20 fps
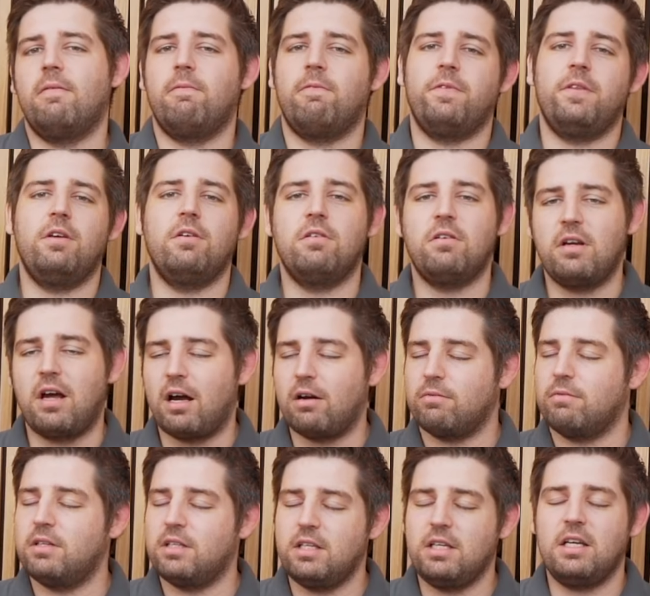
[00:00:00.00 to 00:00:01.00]
you're not
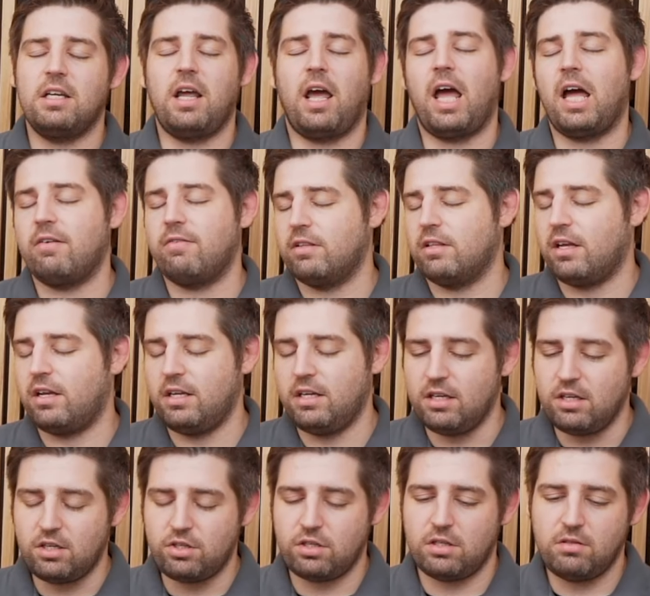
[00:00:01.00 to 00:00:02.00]
really going to have a lot of
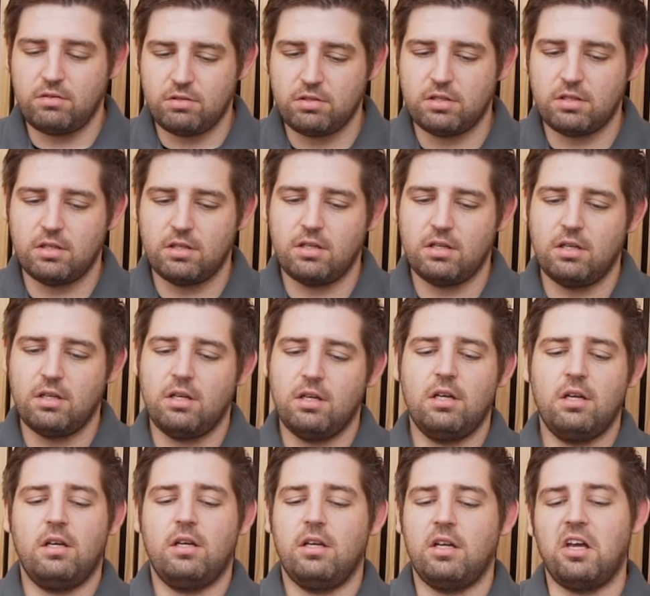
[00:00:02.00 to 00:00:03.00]
issues.
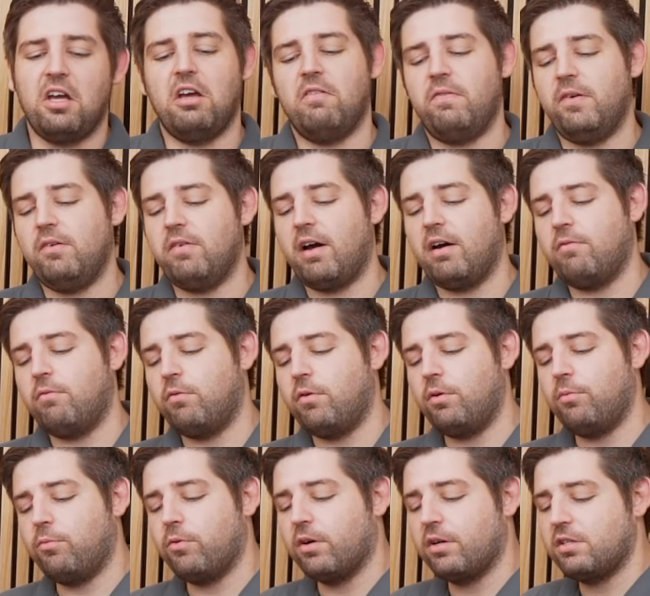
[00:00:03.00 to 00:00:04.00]
If you have
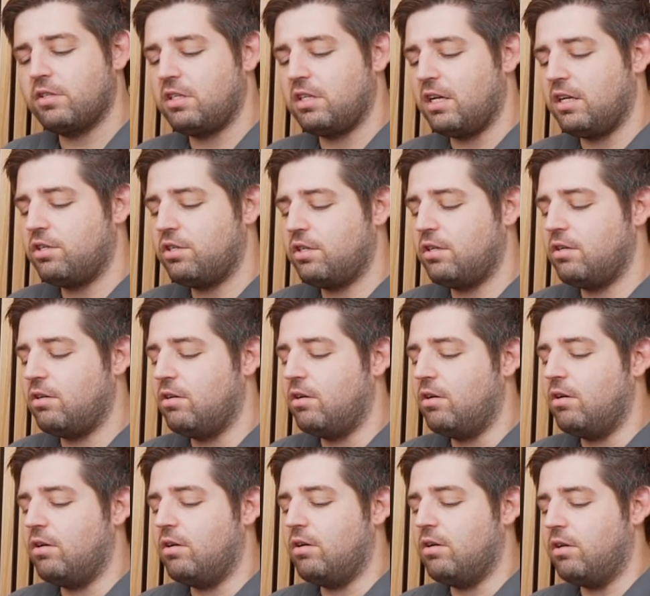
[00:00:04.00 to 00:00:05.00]
one workstation
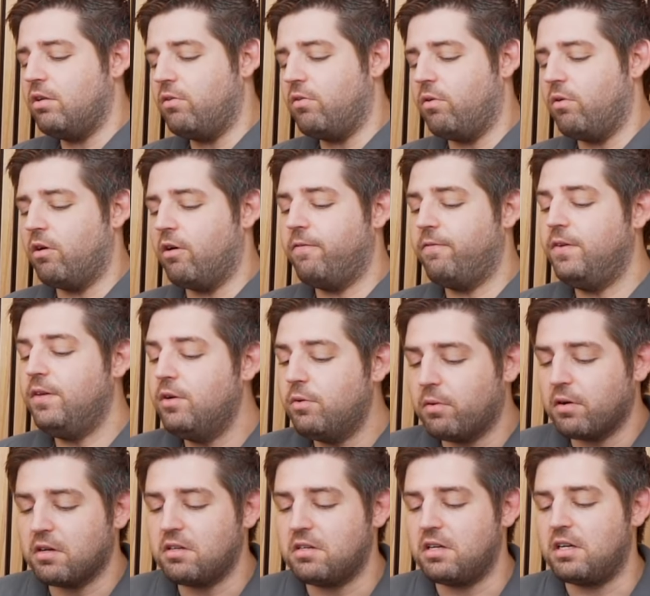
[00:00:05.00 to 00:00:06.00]
or a few
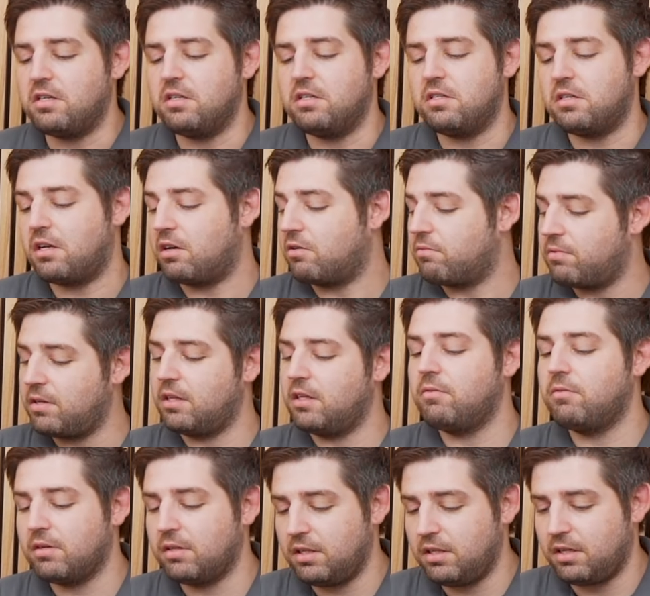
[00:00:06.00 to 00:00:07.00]
workstations that are really,
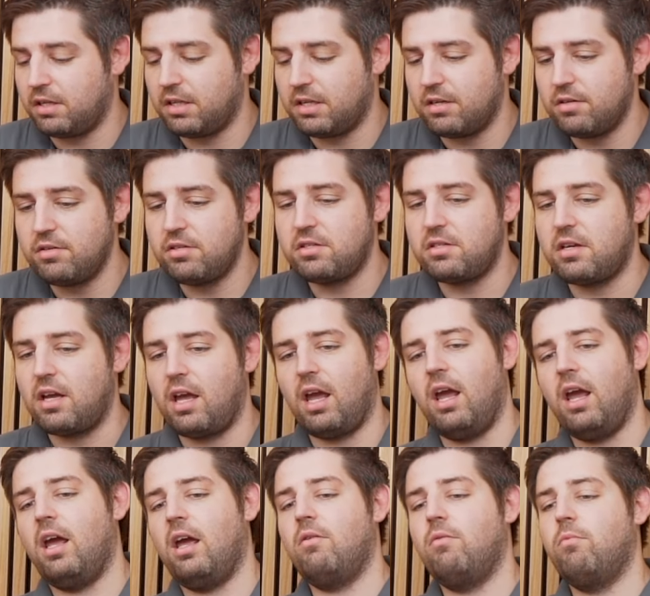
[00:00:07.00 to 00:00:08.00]
really close
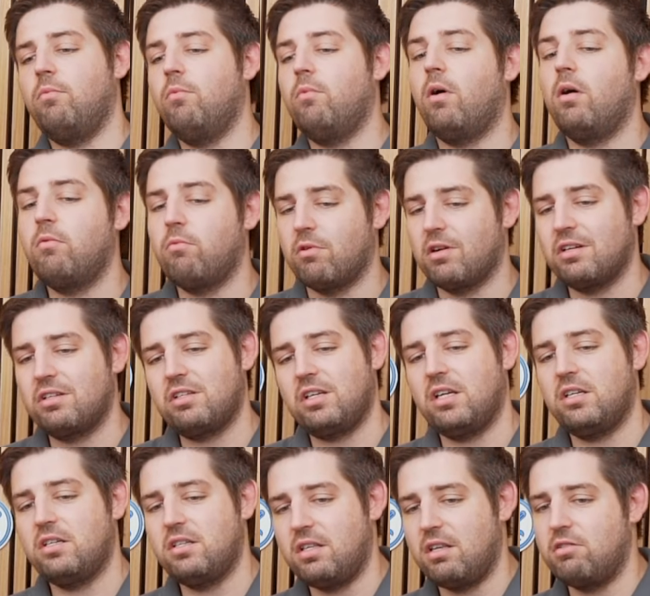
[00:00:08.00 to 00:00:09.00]
and one
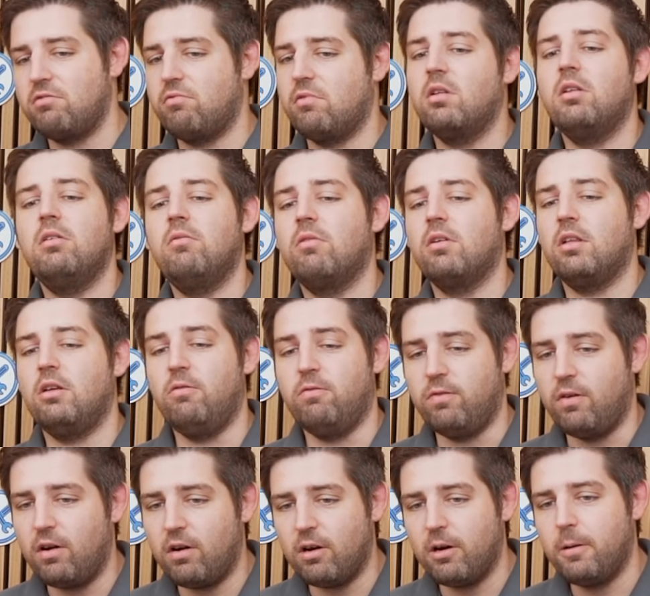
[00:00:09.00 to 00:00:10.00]
workstation that's really, really
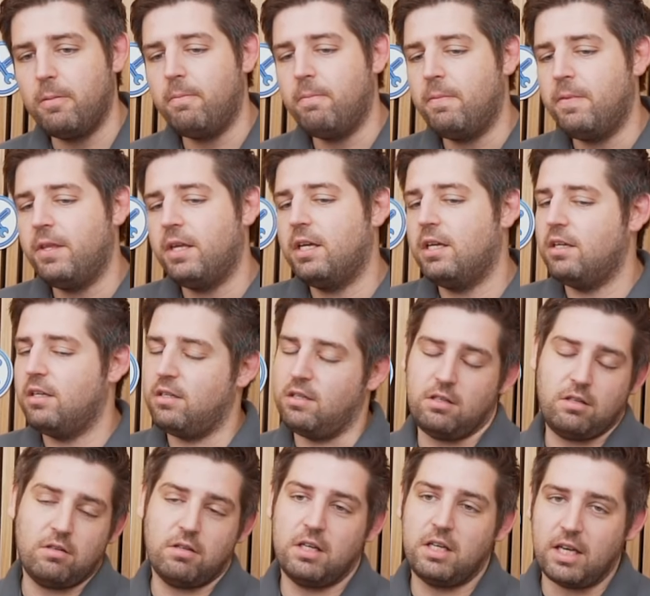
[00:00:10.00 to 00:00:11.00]
far,
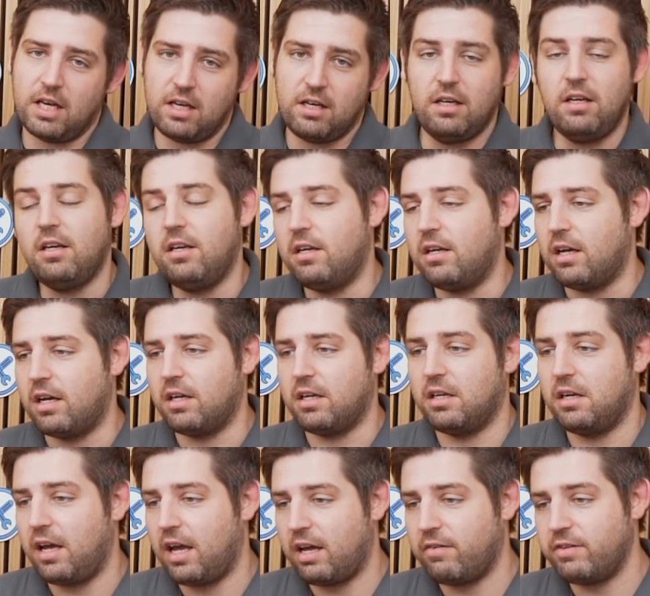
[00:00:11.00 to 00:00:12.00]
you're again not going
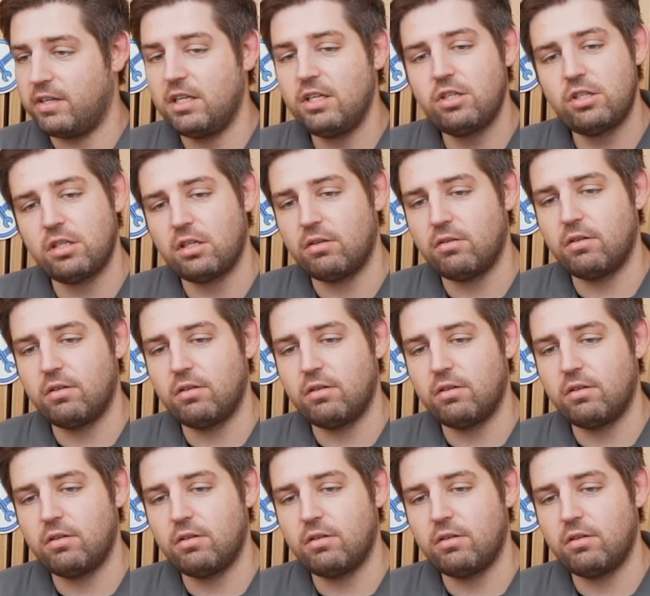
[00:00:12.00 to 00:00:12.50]
to have an issue.